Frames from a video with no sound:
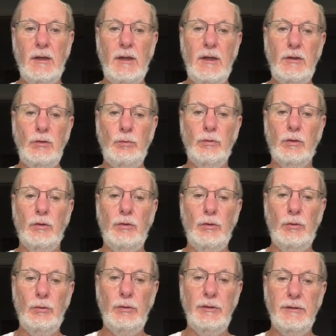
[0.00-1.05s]
and you will
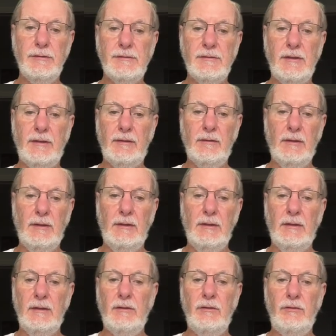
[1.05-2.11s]
notice that
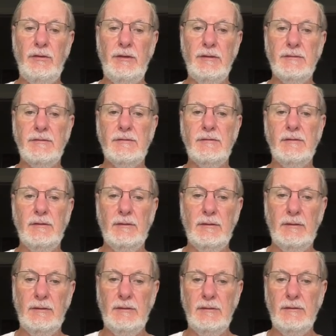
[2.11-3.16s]
this
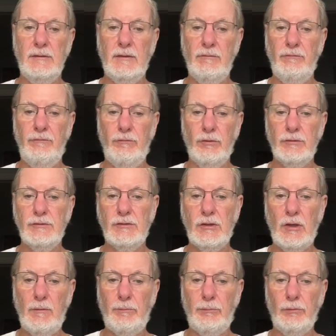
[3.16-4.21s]
force
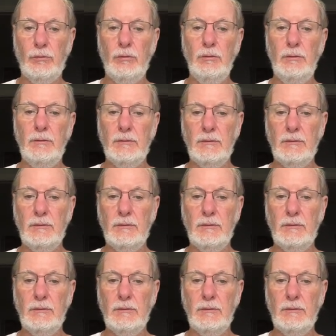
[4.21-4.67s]
couple,